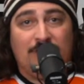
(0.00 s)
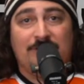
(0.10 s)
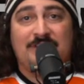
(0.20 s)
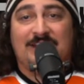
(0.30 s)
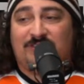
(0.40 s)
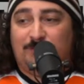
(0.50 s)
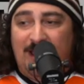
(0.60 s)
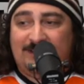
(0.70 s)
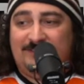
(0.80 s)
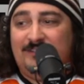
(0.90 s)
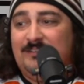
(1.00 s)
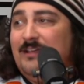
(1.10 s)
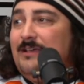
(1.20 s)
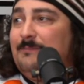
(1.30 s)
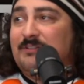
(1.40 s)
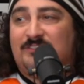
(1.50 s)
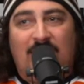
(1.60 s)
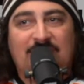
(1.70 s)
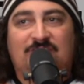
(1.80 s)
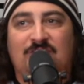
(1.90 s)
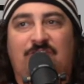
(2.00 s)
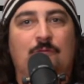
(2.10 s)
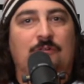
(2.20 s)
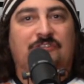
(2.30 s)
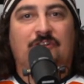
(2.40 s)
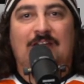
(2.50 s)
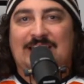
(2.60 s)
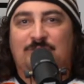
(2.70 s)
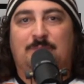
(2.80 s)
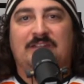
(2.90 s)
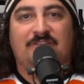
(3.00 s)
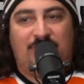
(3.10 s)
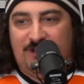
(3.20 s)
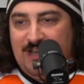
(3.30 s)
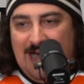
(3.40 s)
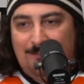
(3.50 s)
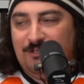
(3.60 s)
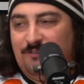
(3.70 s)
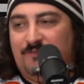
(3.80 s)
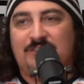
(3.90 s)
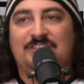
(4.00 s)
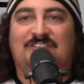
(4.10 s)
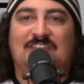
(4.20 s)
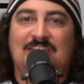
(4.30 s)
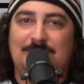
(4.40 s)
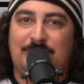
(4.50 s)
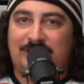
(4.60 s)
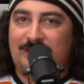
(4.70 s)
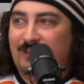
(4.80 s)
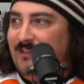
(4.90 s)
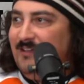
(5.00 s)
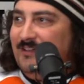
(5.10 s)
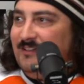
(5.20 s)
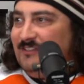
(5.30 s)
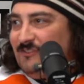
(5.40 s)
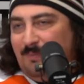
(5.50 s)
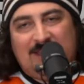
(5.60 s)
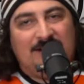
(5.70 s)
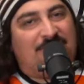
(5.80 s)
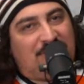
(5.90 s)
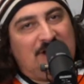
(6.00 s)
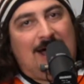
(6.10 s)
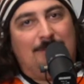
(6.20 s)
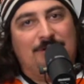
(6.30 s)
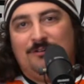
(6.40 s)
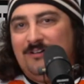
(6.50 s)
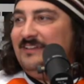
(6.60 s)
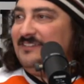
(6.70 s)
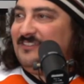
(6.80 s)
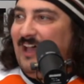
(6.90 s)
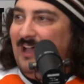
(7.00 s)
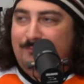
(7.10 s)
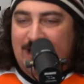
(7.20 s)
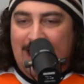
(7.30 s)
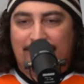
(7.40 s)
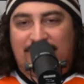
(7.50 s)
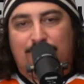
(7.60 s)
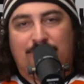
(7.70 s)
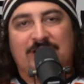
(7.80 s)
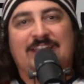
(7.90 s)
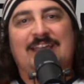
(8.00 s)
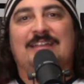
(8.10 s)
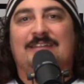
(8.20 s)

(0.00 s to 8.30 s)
expected, but Tyson Foerster has been phenomenal for this team. And speaking of phenomenal, it is time now to bring in